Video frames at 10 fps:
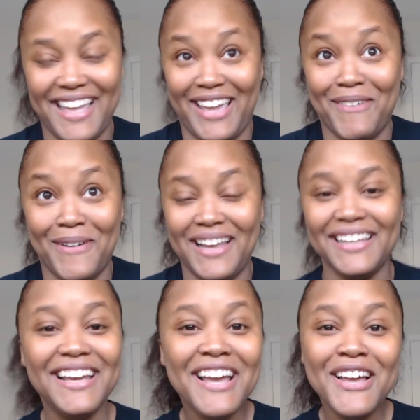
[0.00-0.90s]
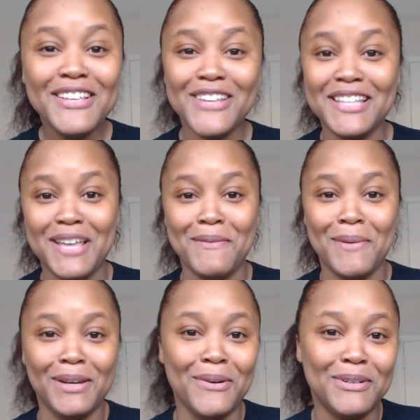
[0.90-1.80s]
I can't wait. So I definitely
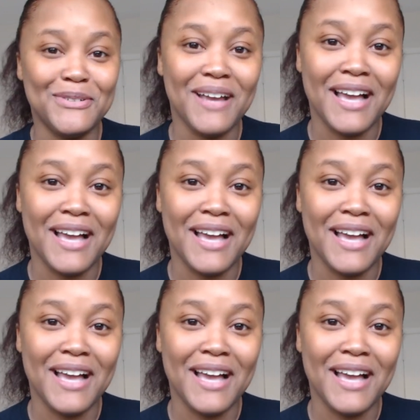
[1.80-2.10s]
want to know what you